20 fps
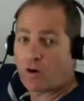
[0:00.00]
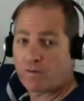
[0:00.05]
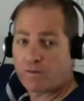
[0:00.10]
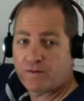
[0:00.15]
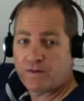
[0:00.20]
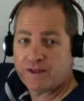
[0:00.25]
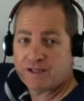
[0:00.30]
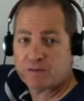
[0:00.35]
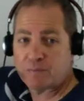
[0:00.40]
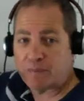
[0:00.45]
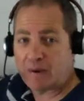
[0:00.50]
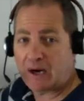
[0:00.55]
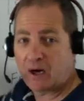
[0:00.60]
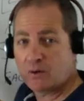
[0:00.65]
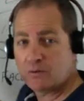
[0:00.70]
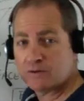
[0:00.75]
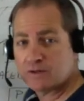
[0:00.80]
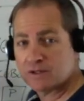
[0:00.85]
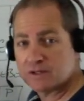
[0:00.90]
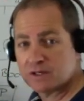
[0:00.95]
of this
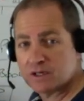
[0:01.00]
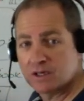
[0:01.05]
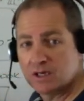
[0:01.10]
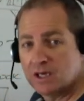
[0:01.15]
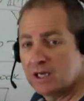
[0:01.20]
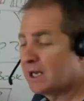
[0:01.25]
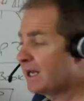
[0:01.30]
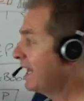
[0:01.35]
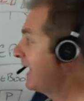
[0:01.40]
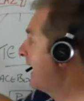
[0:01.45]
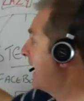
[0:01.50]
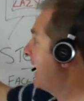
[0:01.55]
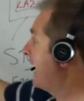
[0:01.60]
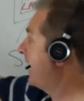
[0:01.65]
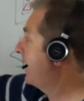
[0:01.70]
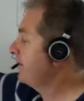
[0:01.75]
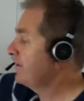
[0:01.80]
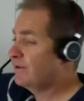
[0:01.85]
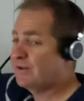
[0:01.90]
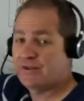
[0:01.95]
post
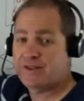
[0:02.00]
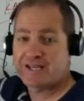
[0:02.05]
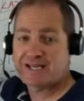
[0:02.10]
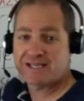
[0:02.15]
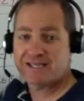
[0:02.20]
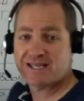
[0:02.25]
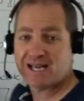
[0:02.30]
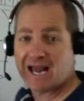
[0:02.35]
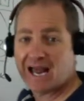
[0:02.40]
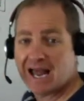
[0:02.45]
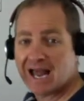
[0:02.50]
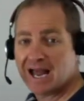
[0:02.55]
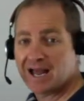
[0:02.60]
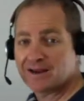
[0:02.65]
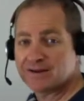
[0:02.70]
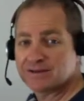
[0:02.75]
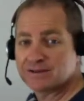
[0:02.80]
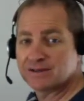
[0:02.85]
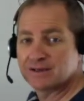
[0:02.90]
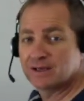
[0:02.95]
and this
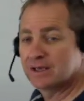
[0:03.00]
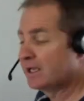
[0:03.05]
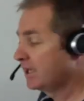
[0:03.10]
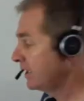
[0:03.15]
ad?